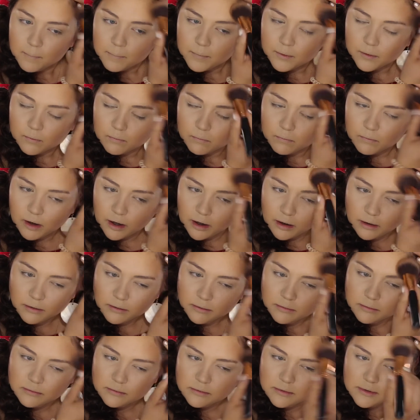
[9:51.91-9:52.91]

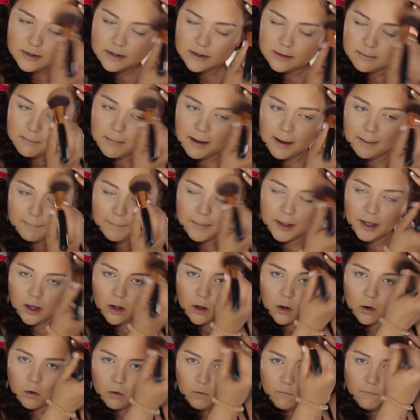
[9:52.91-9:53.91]
around my big
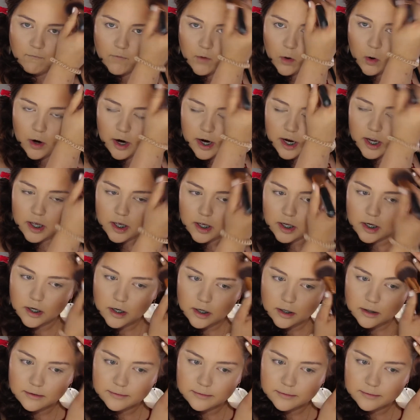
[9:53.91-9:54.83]
old forehead.